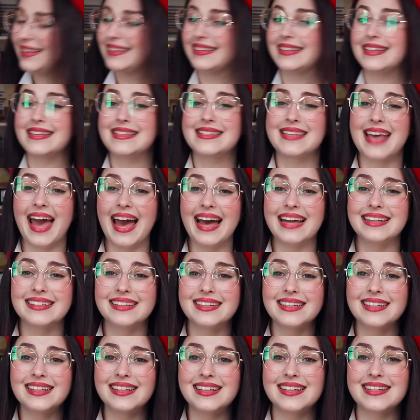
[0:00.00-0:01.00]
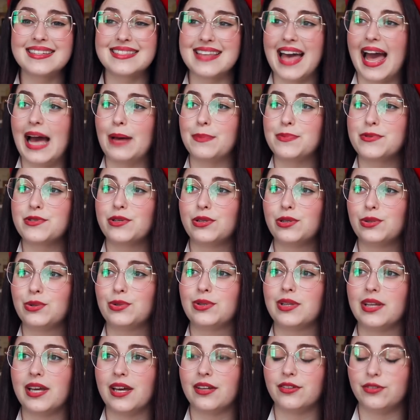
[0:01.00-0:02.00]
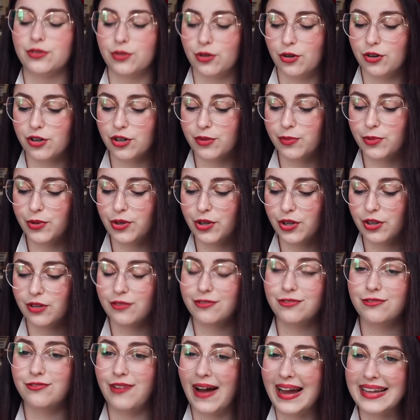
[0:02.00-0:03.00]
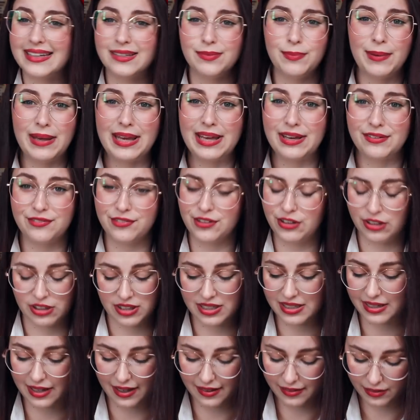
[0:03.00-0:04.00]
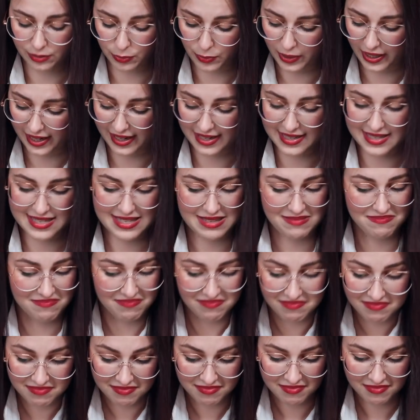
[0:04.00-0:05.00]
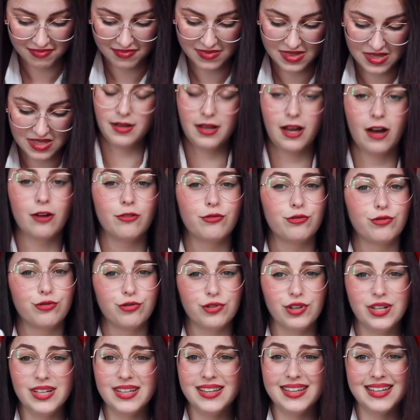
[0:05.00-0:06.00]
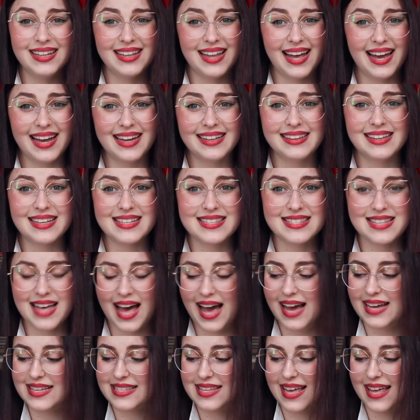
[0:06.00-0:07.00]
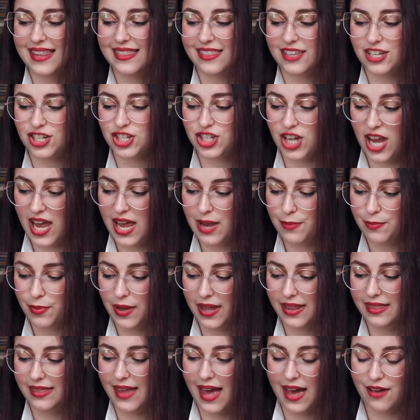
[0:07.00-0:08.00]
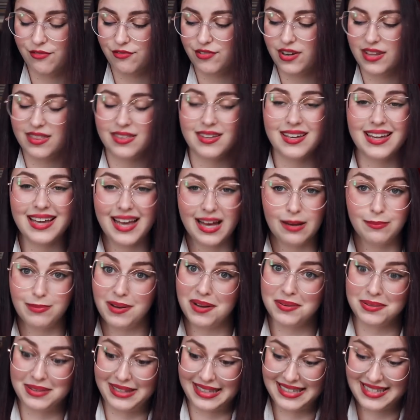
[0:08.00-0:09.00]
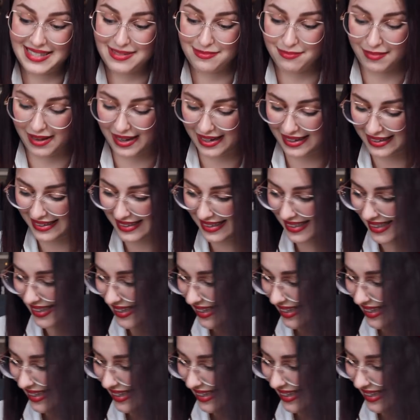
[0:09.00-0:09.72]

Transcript: This candle is absolutely adorable. Fight me if you think otherwise. Really like the size and the shape and everything about this mug.